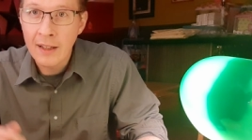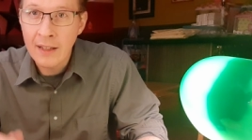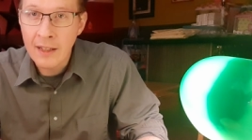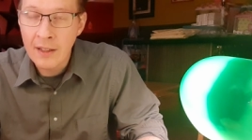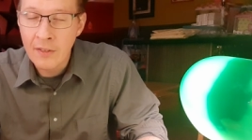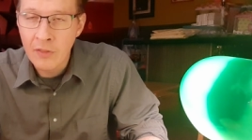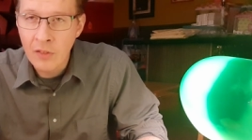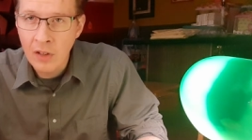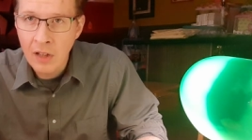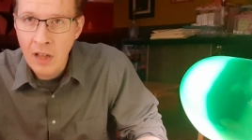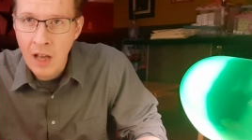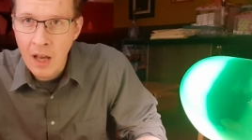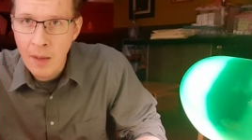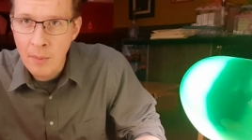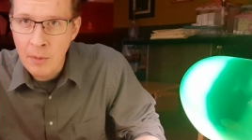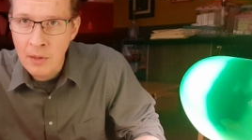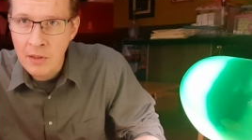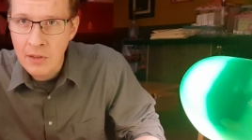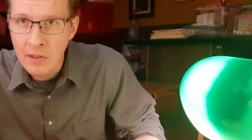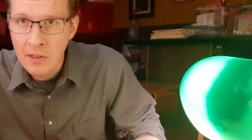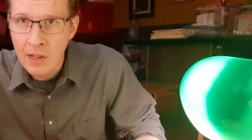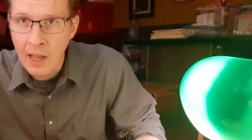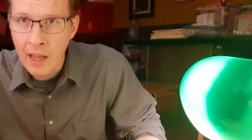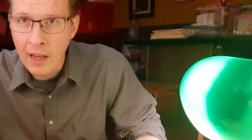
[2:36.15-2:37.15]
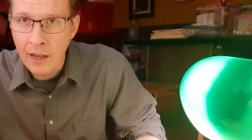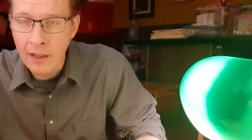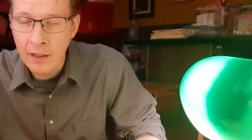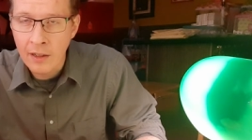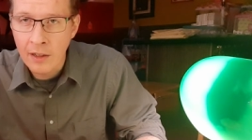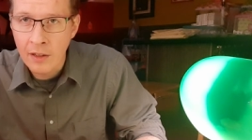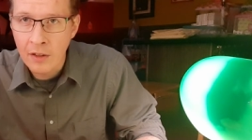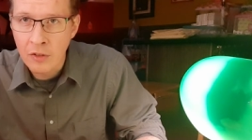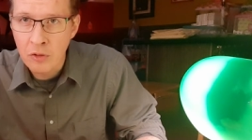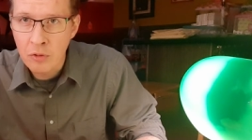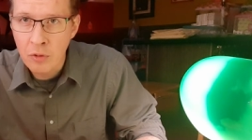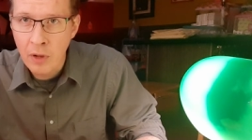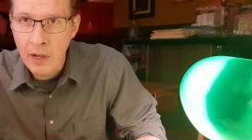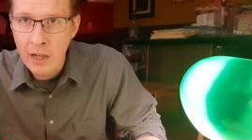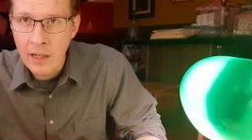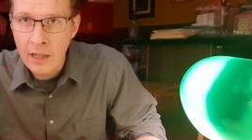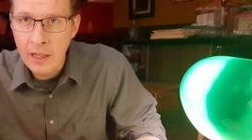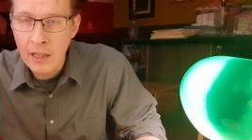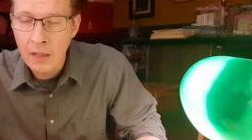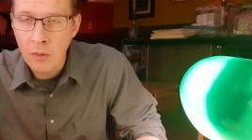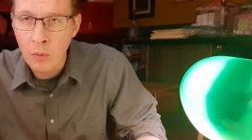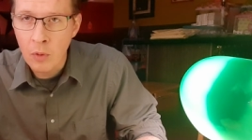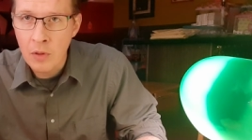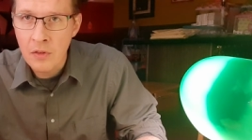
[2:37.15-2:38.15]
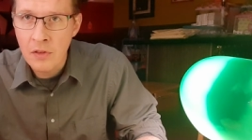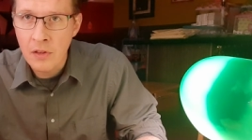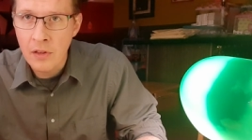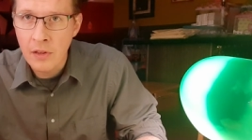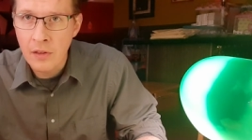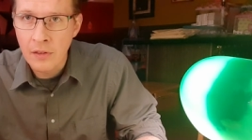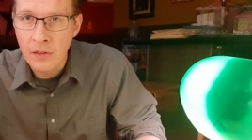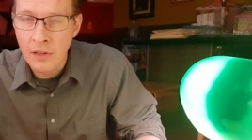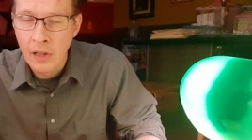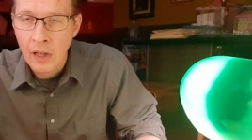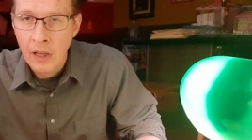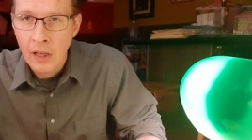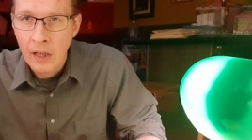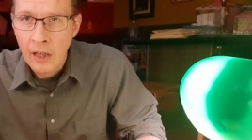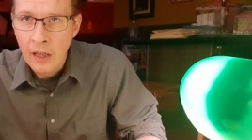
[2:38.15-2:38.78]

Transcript: in the Common Stack uh, training, which is